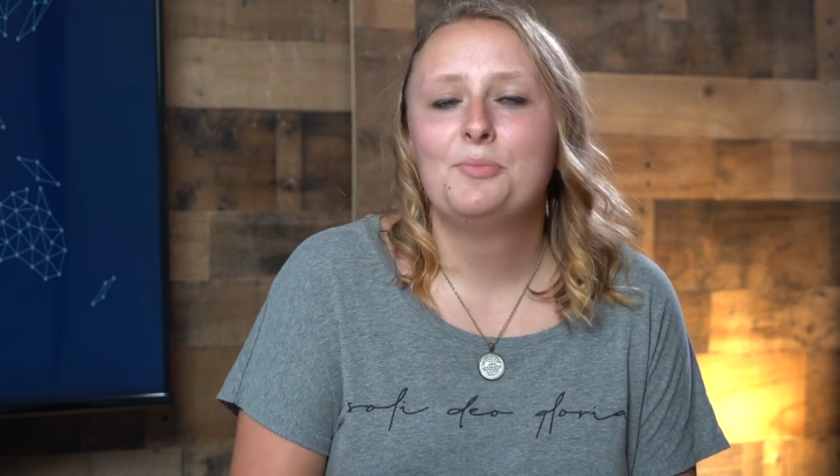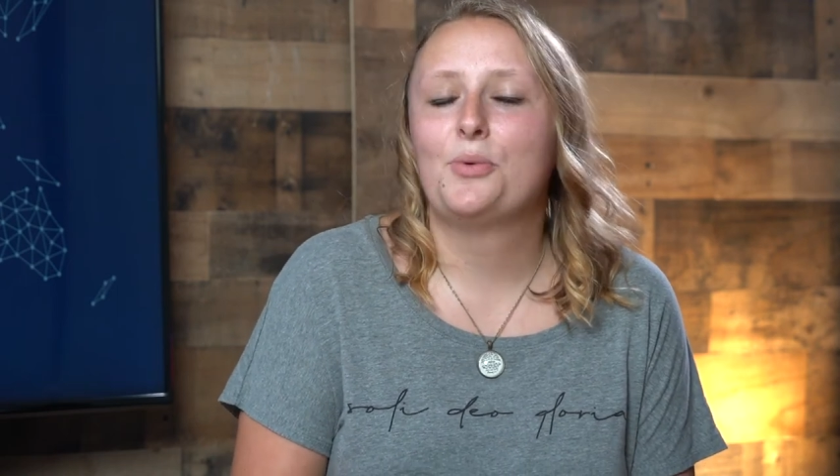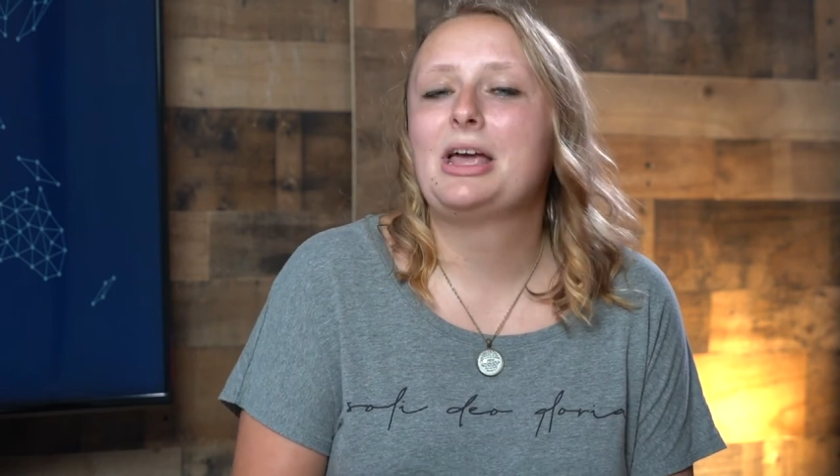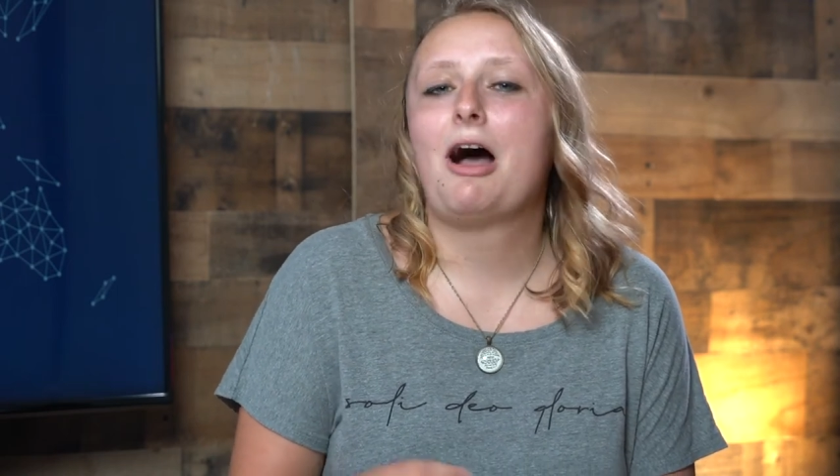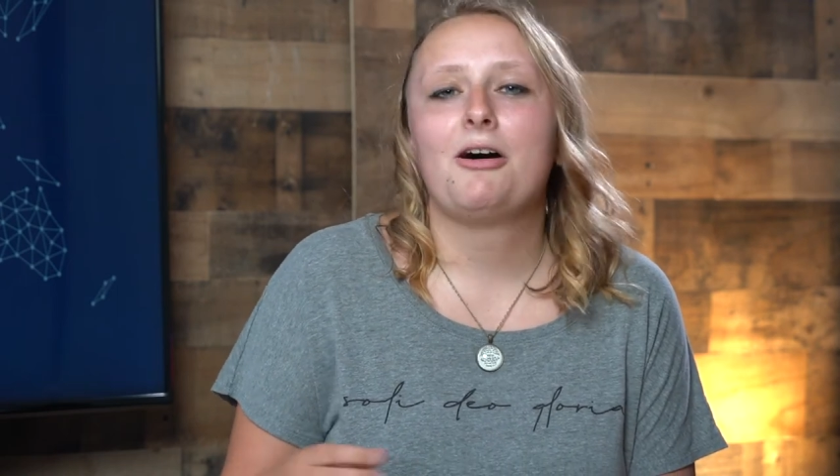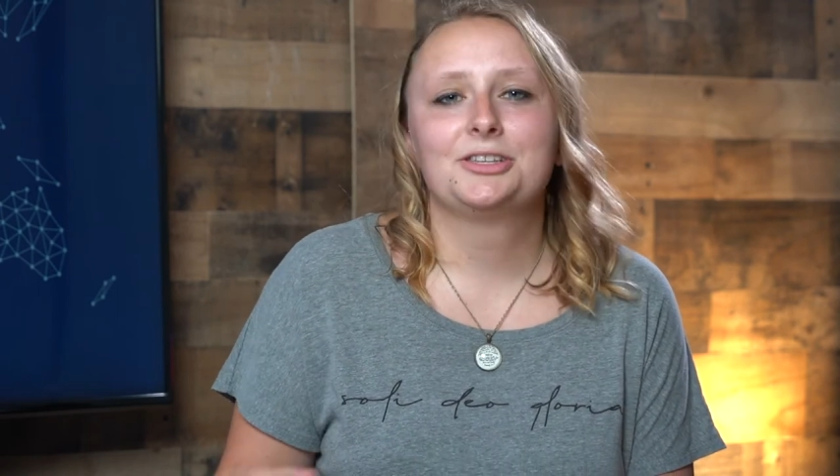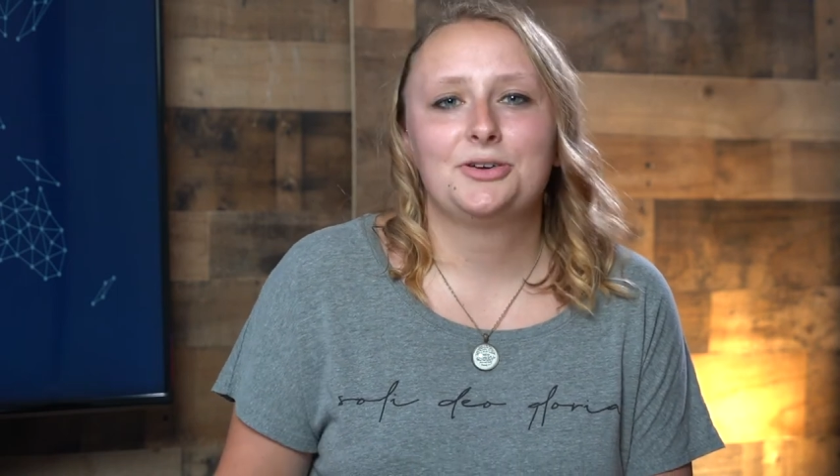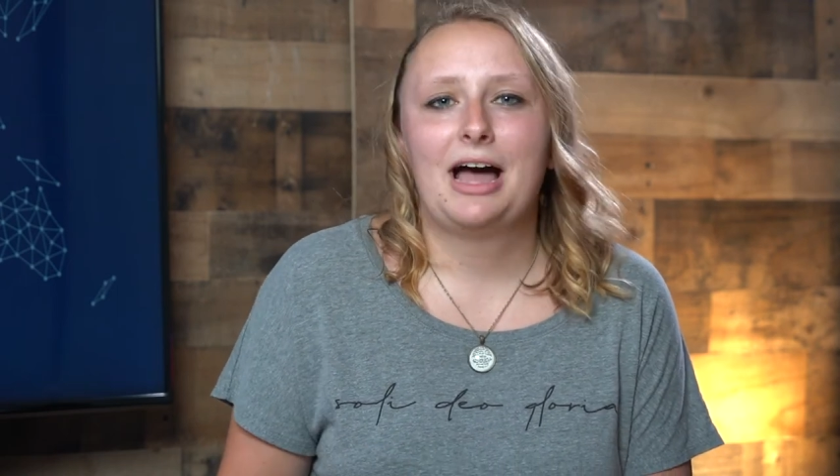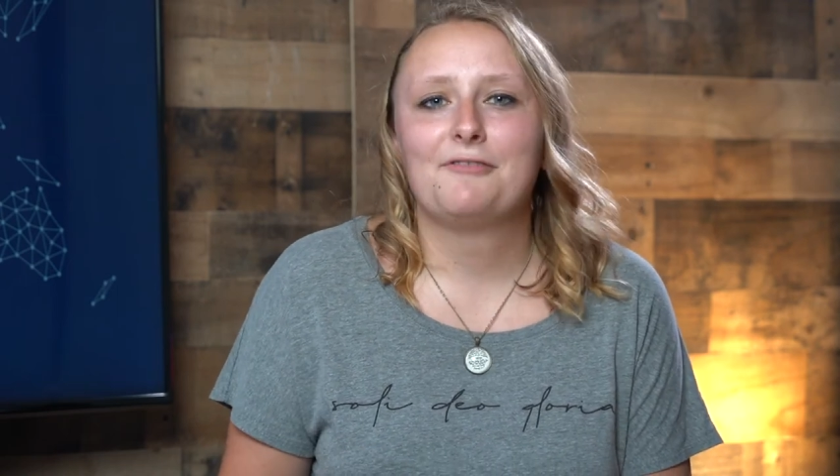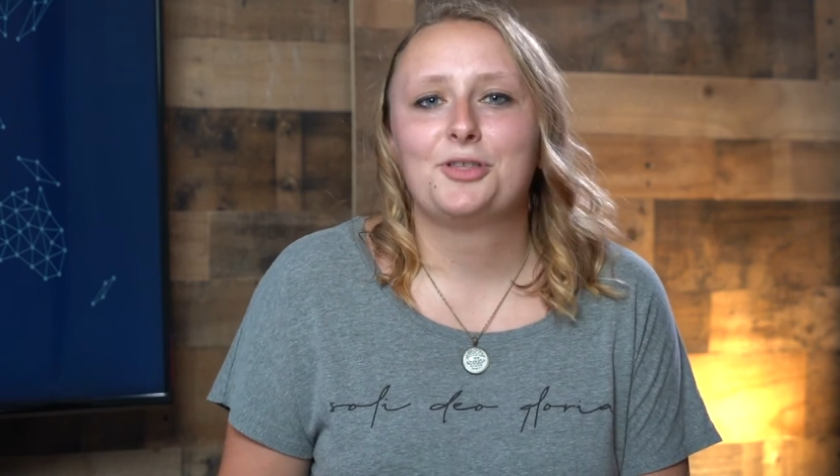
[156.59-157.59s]
but we
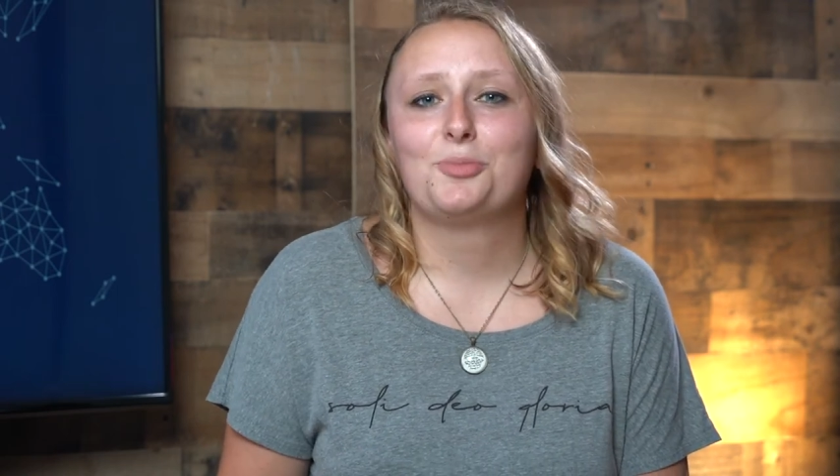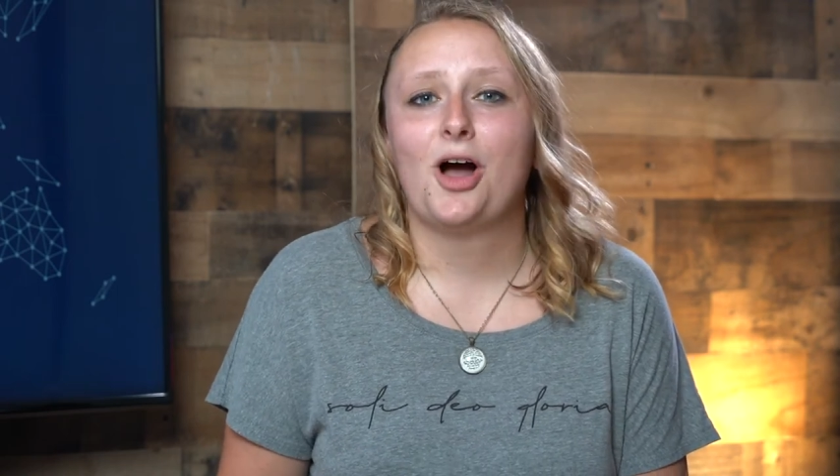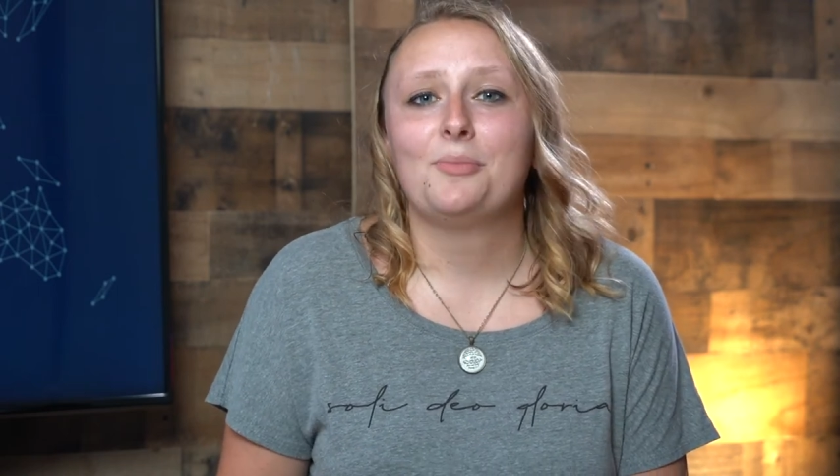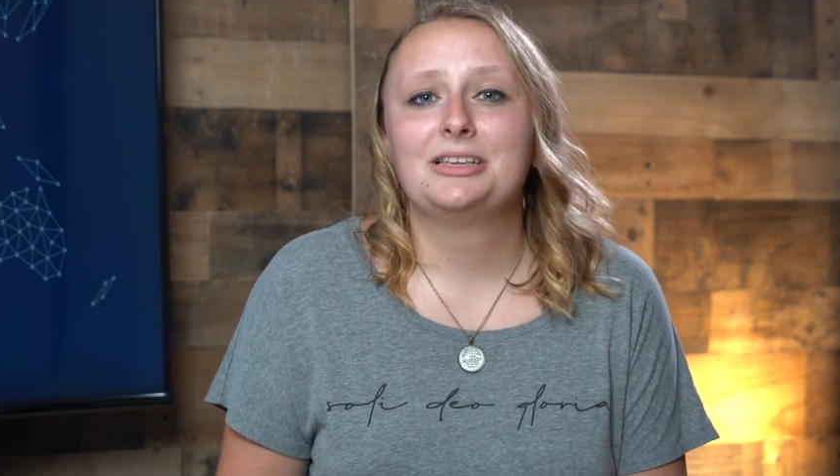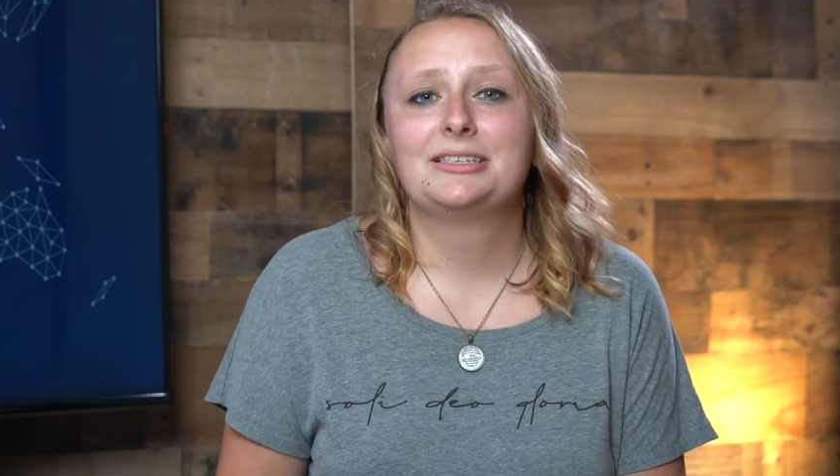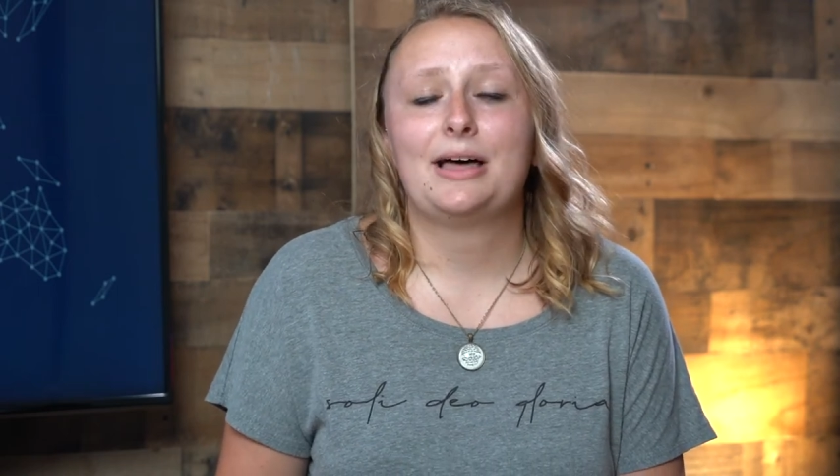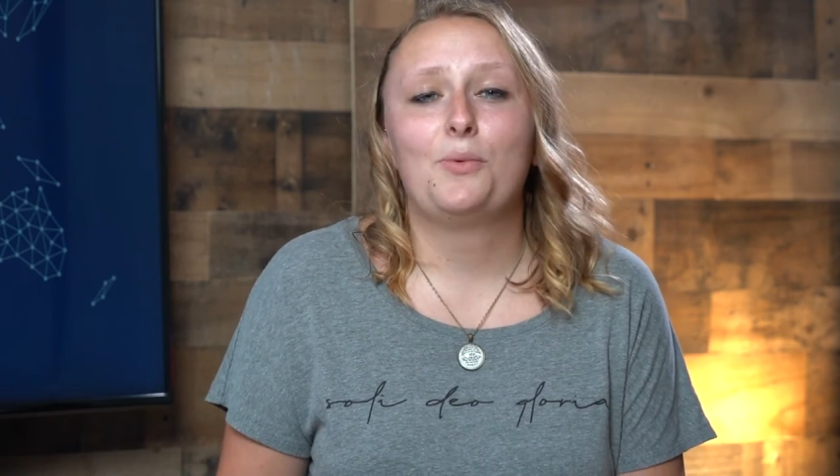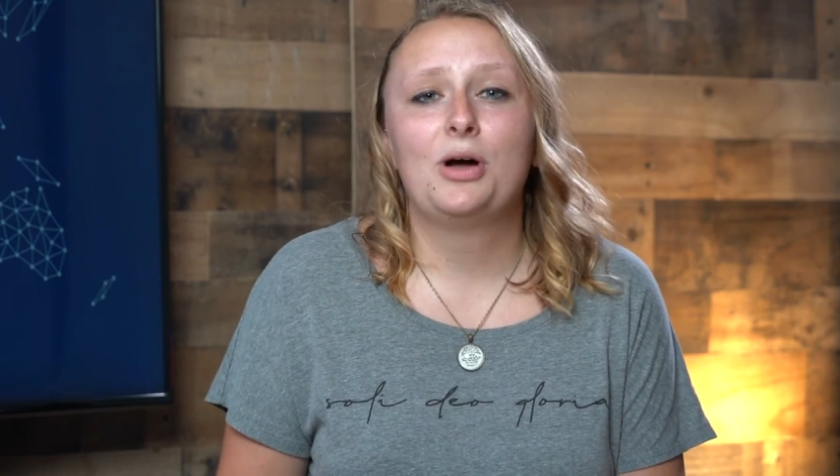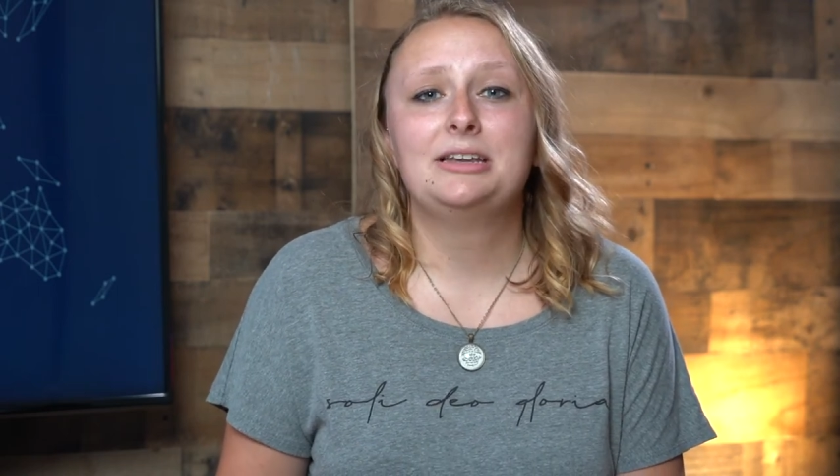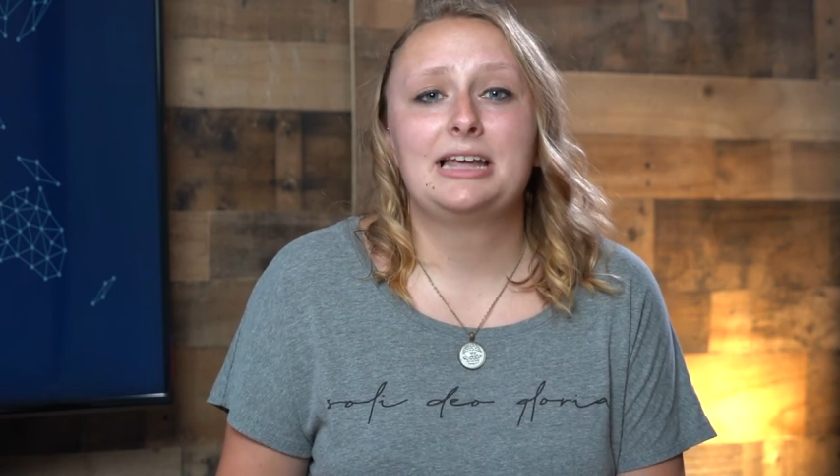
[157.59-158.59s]
also have the promise that one